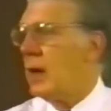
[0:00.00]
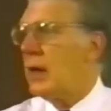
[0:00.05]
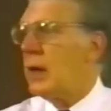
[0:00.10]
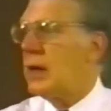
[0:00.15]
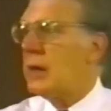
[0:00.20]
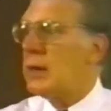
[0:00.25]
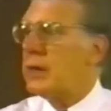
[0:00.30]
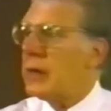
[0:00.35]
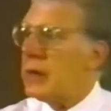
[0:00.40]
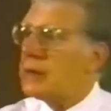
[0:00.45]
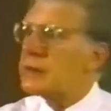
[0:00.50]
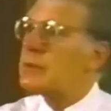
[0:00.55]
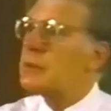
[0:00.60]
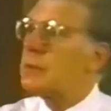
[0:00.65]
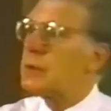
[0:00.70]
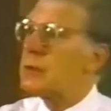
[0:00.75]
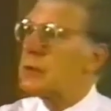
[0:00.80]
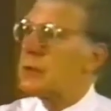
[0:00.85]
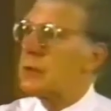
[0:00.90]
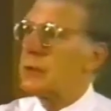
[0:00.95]
And that's
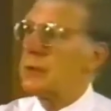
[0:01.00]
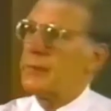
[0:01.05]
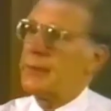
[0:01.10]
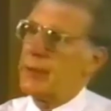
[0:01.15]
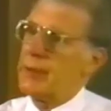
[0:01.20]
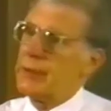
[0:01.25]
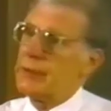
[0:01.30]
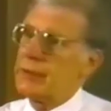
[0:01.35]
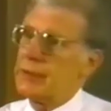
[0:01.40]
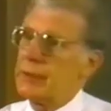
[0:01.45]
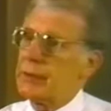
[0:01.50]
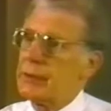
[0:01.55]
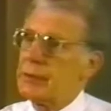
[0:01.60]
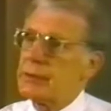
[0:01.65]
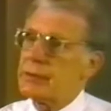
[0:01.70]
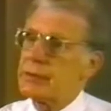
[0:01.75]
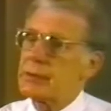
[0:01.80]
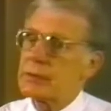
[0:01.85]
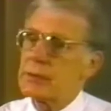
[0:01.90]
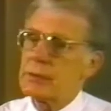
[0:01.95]
what automation
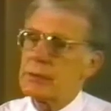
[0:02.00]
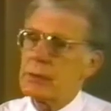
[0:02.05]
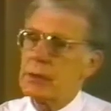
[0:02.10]
is.